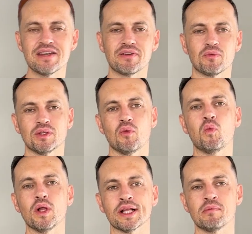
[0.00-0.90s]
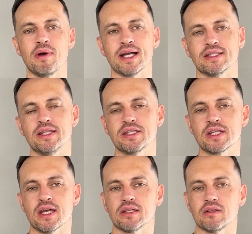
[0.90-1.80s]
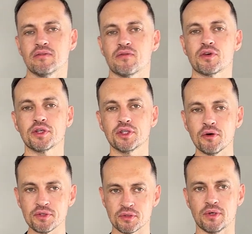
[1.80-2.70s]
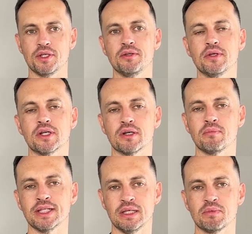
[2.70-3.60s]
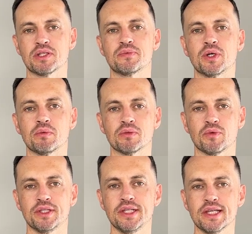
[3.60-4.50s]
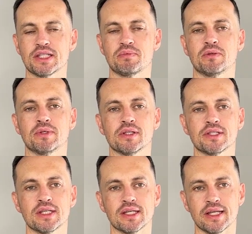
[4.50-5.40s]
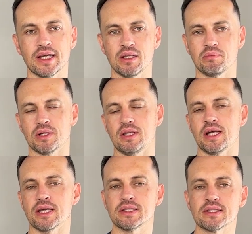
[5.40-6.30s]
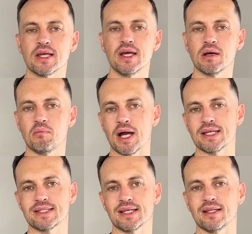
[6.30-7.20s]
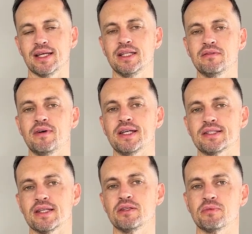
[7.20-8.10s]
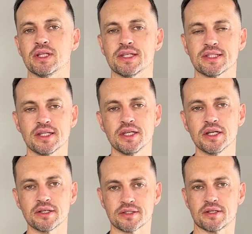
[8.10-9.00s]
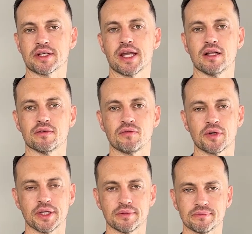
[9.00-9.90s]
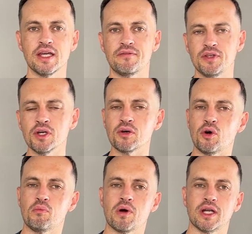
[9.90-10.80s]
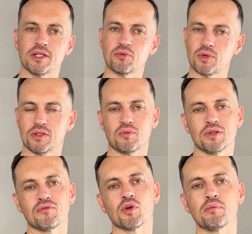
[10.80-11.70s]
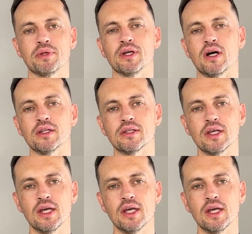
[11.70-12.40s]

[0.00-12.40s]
everyone, welcome back to the channel. For those who are new here, my name is Roman with DXP Realty and I help clients buy, sell, and invest in real estate here in Southern California. If you're a home buyer in 2024 and beyond,